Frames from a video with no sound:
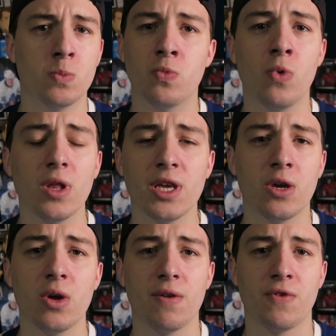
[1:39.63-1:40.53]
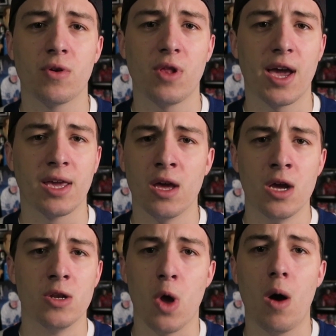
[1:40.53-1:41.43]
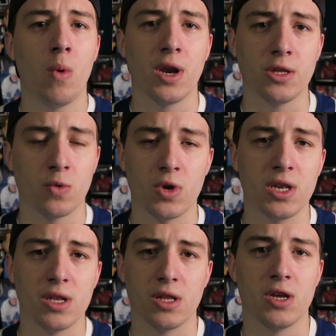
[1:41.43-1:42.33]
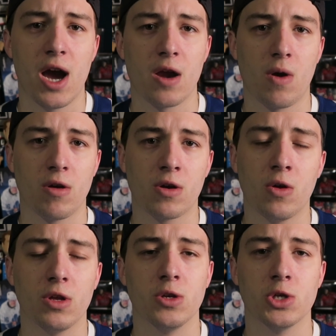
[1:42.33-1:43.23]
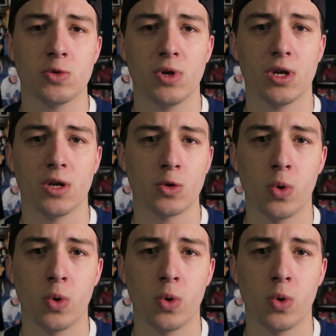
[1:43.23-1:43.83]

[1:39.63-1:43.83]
really good if you're like not wanting to read an entire article and you just want to